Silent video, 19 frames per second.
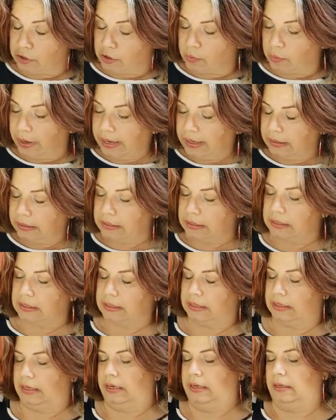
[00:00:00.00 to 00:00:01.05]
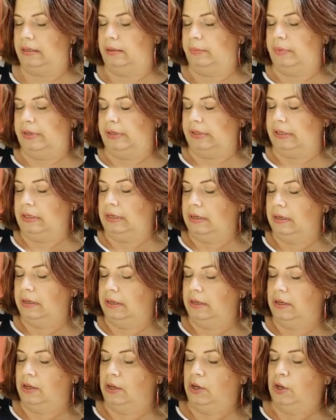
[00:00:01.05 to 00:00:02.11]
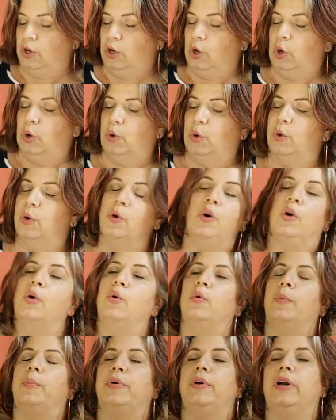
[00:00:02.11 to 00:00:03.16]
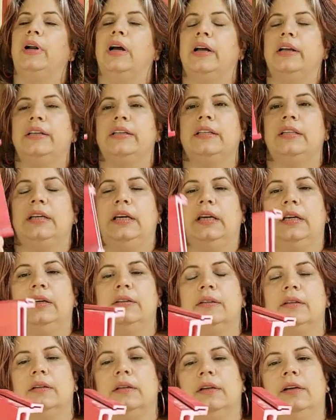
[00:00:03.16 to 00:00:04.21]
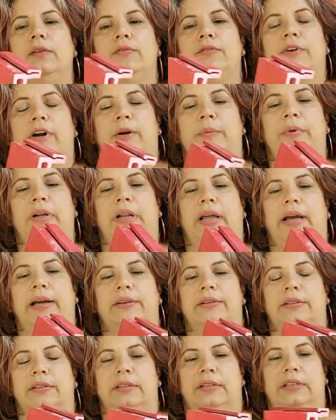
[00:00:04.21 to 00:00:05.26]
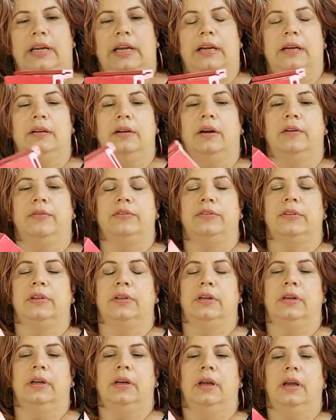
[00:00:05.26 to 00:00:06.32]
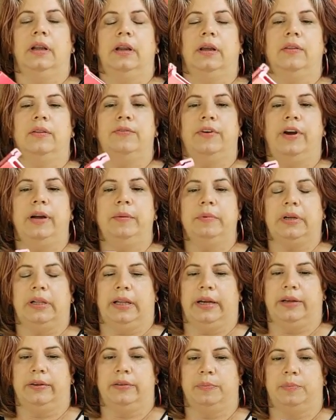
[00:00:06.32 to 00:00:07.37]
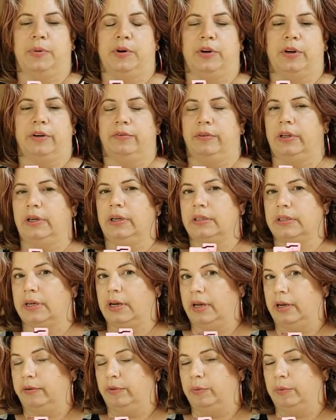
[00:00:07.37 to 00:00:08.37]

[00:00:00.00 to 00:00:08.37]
directly to the side of the building, were put onto these little fiberglass standoffs. Now the fiberglass part of it is kind of